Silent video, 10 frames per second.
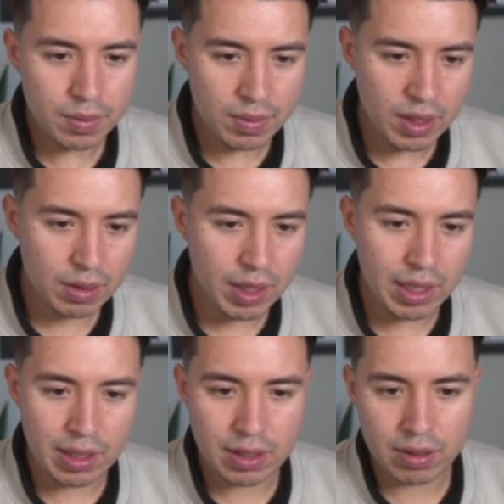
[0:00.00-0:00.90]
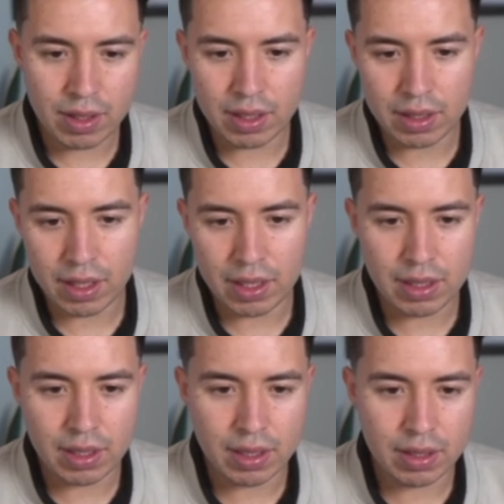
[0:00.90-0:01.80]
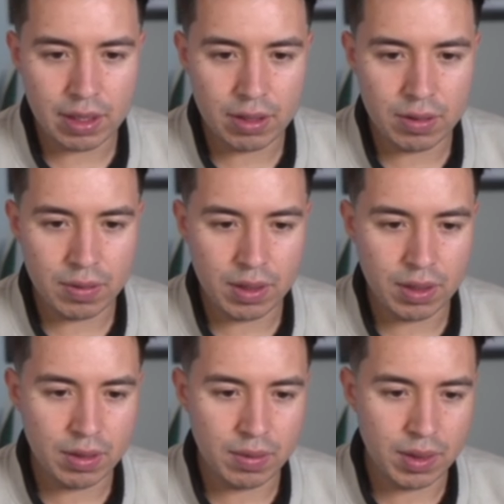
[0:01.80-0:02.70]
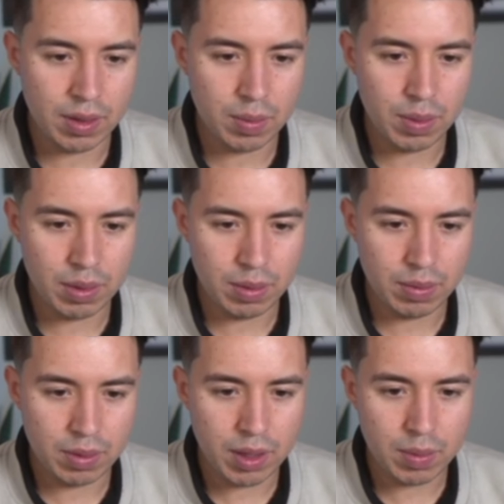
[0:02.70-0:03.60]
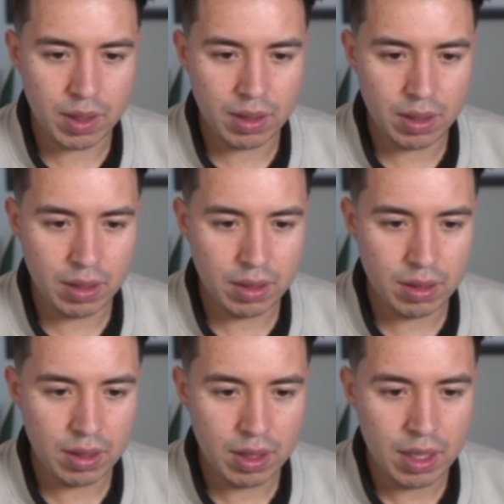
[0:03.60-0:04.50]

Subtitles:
Great, let's create an engaging intro for a YouTube video upload. Quick montage.